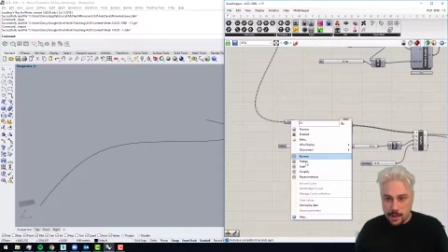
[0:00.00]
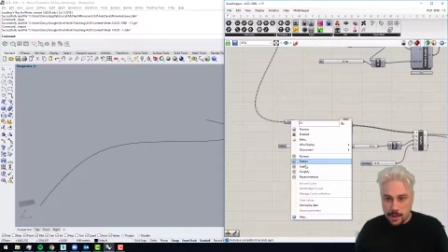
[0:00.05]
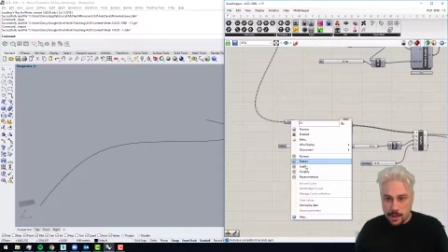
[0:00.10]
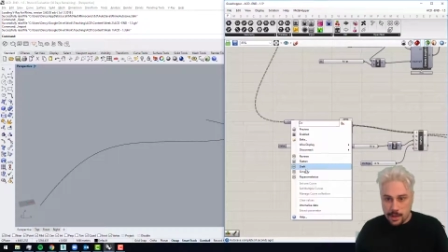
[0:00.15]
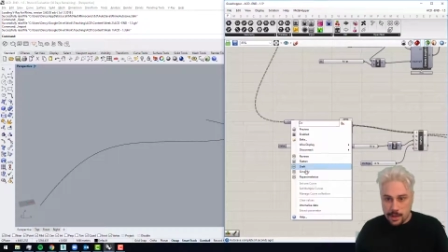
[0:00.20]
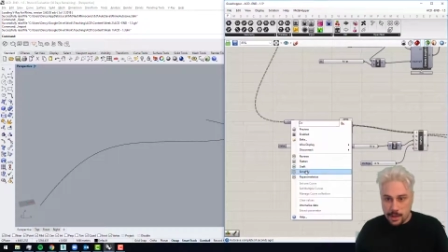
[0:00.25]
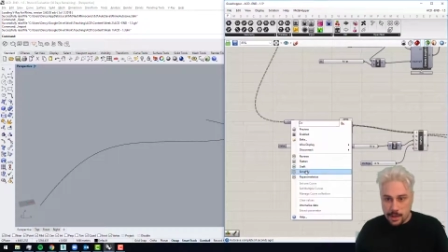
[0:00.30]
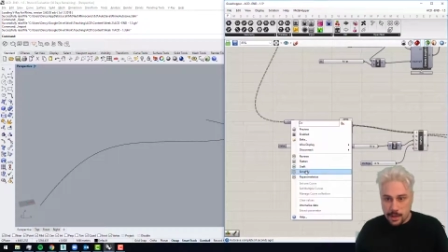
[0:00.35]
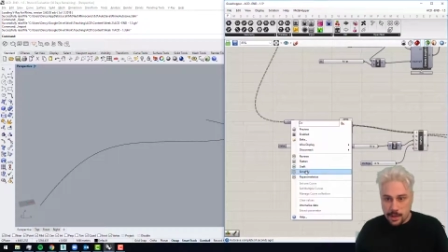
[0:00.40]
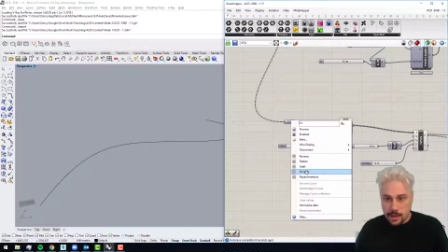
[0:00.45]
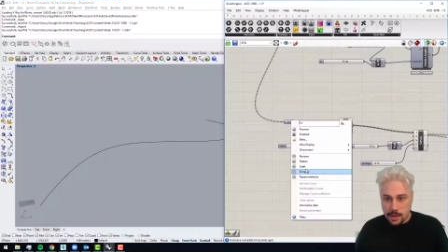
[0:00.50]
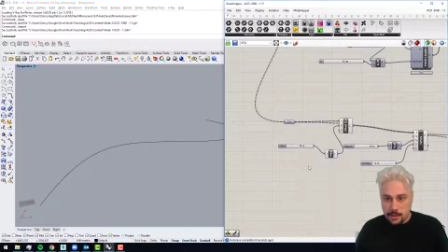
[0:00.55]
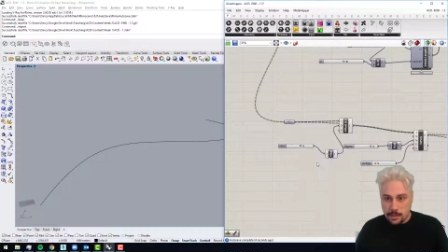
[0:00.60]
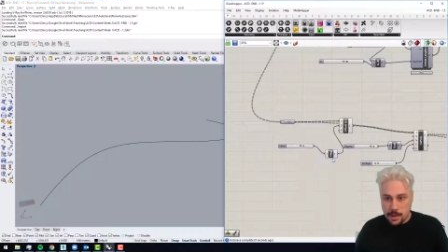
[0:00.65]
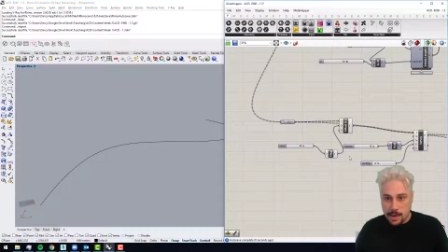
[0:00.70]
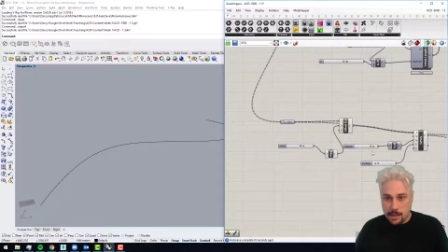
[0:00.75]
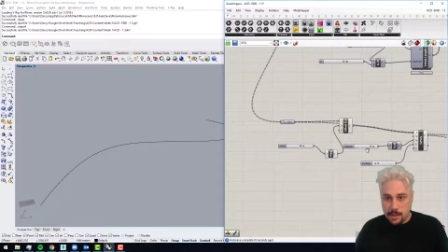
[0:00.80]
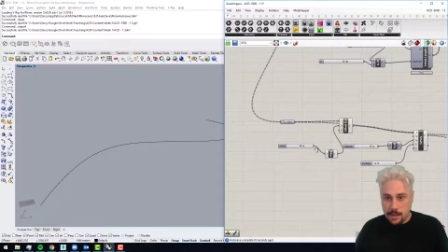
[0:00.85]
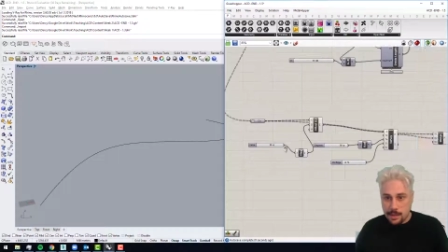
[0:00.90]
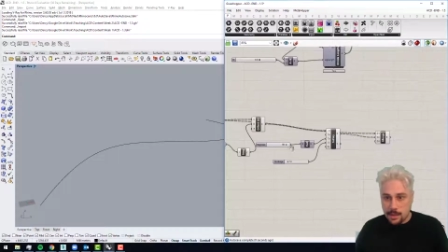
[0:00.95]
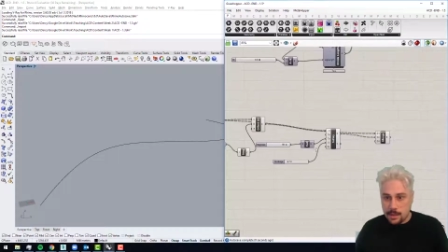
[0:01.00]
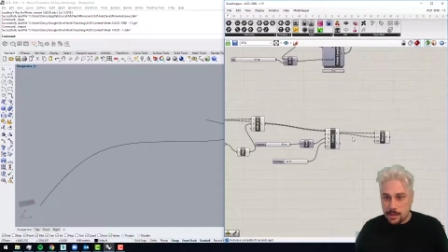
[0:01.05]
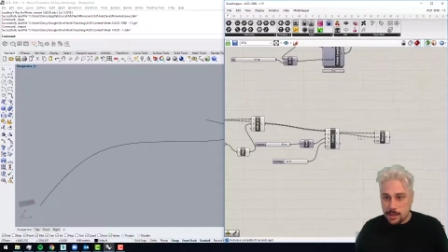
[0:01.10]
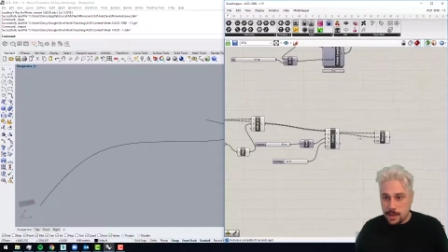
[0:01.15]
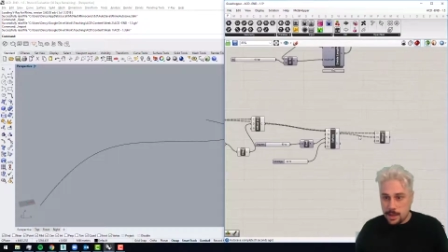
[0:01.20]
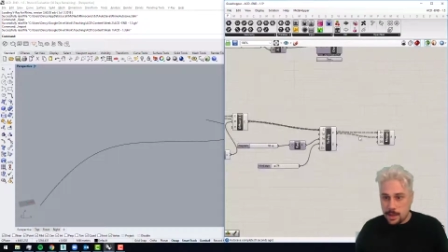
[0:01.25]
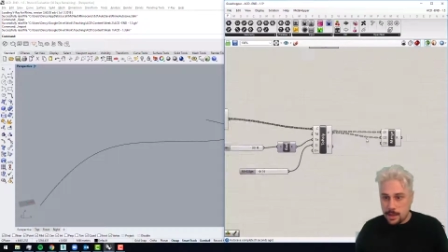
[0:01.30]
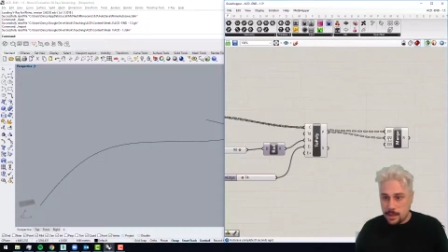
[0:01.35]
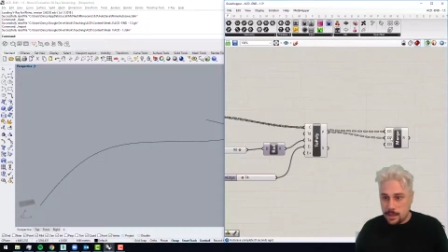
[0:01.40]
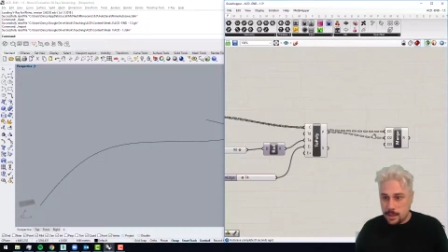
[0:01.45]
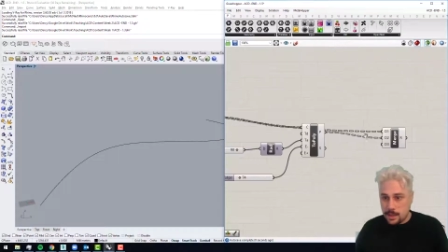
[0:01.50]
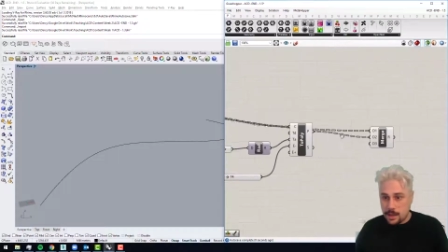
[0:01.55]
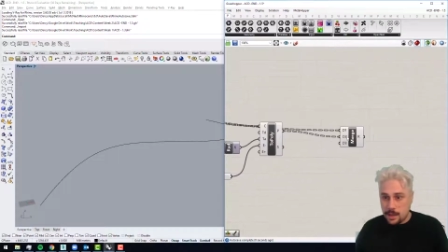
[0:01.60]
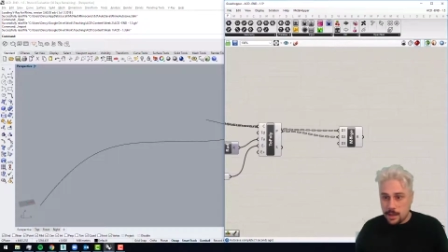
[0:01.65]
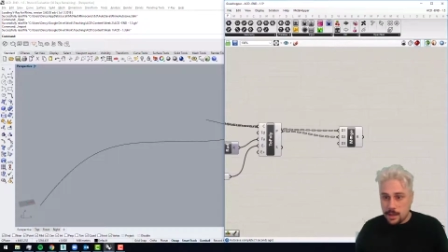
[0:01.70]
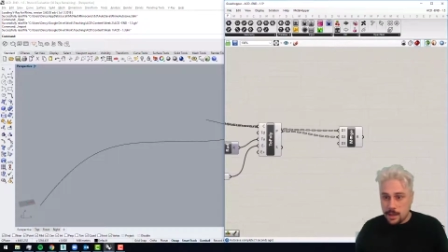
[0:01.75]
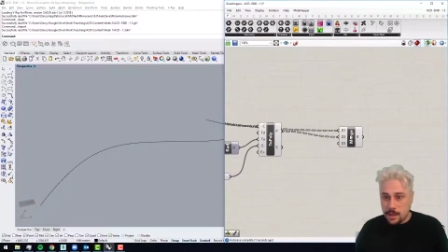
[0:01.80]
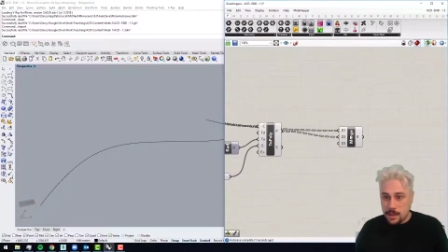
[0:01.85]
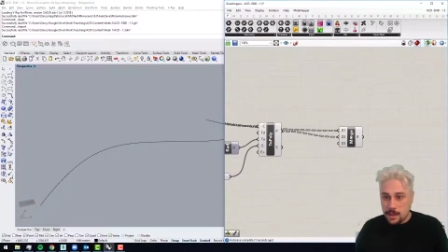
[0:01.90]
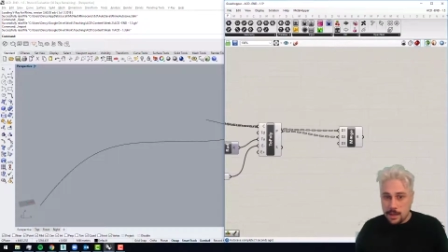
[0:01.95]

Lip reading: that down to make things easier?